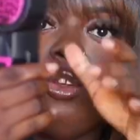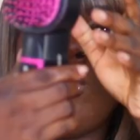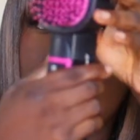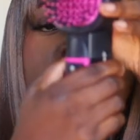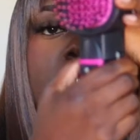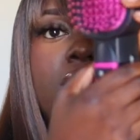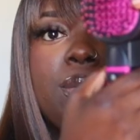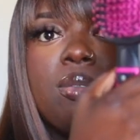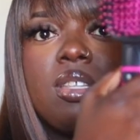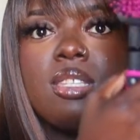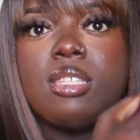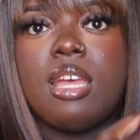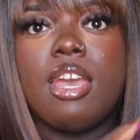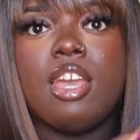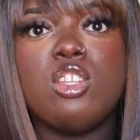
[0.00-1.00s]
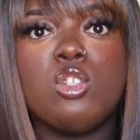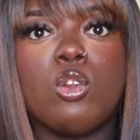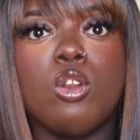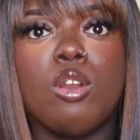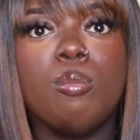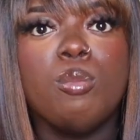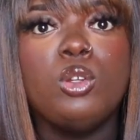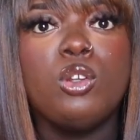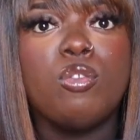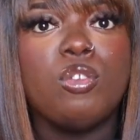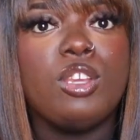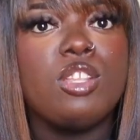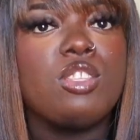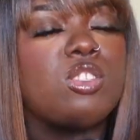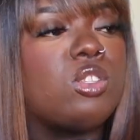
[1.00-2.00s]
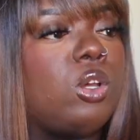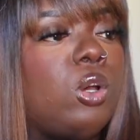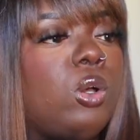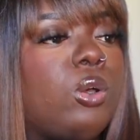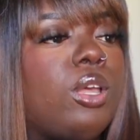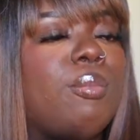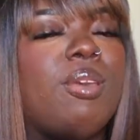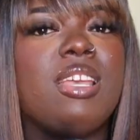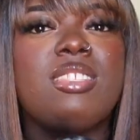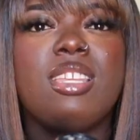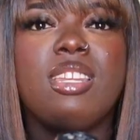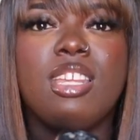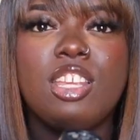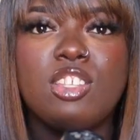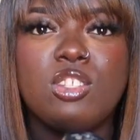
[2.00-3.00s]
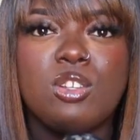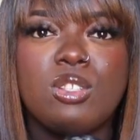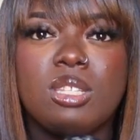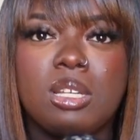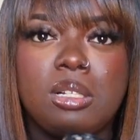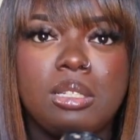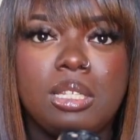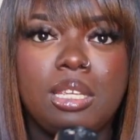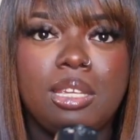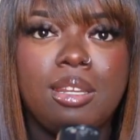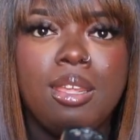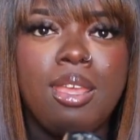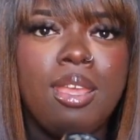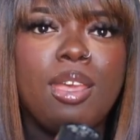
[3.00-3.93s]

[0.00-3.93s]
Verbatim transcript: You just clip the sides, you can remove it. So it makes it easier to clean.